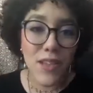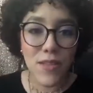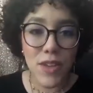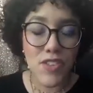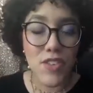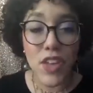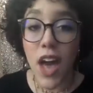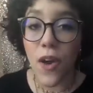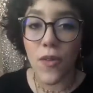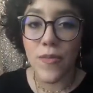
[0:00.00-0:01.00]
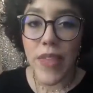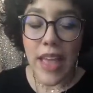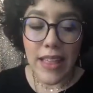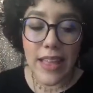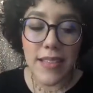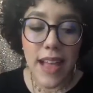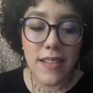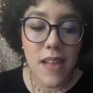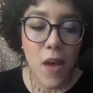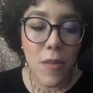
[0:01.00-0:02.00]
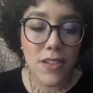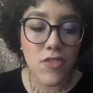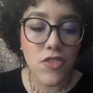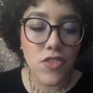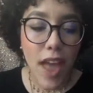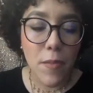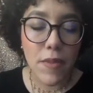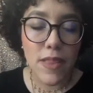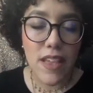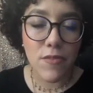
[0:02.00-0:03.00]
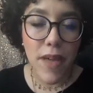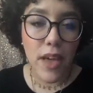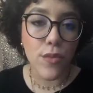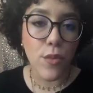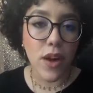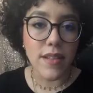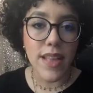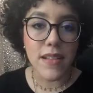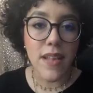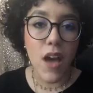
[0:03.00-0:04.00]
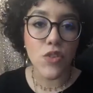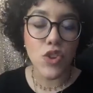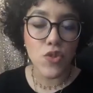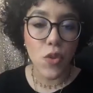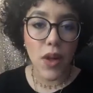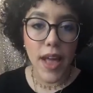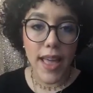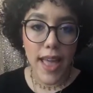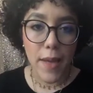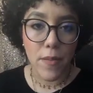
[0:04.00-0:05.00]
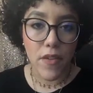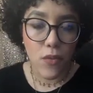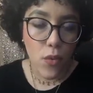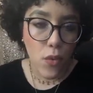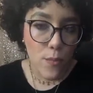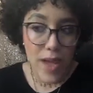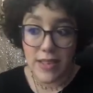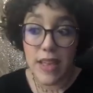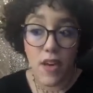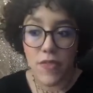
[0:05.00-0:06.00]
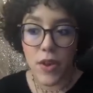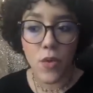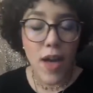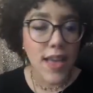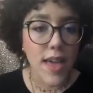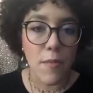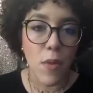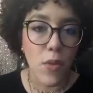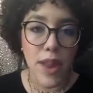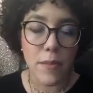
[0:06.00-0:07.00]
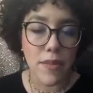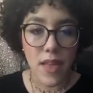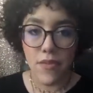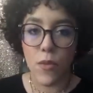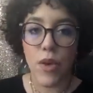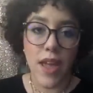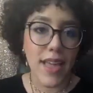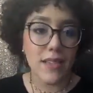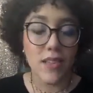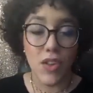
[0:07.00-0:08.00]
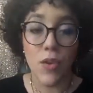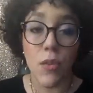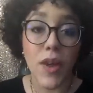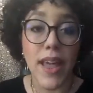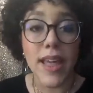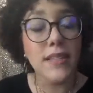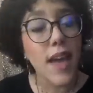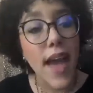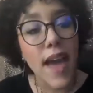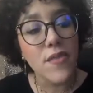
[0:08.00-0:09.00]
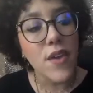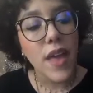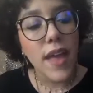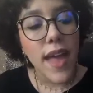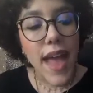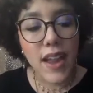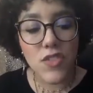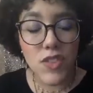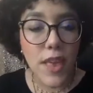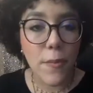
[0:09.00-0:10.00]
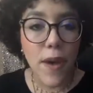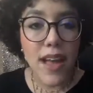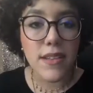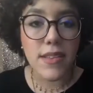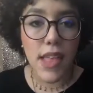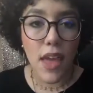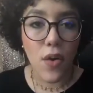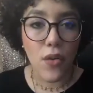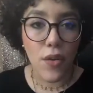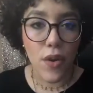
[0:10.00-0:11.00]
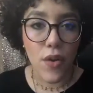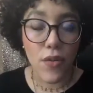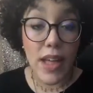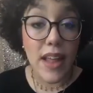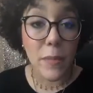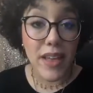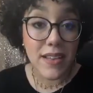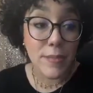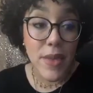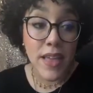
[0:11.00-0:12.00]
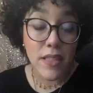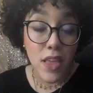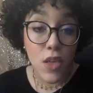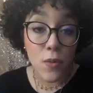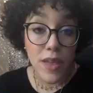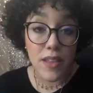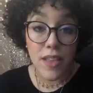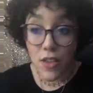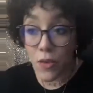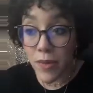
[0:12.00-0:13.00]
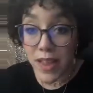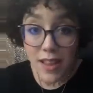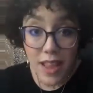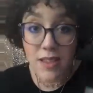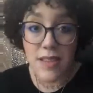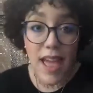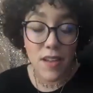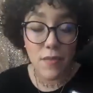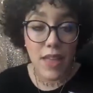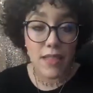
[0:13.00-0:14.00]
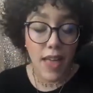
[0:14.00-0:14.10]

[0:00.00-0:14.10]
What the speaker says: then we just go. Like, that's how much I believe my own word. That's how sure I am of myself and who I am and what I believe and what I get to do and what I get to have. And I just keep practicing it over and over again, because being the human inside me,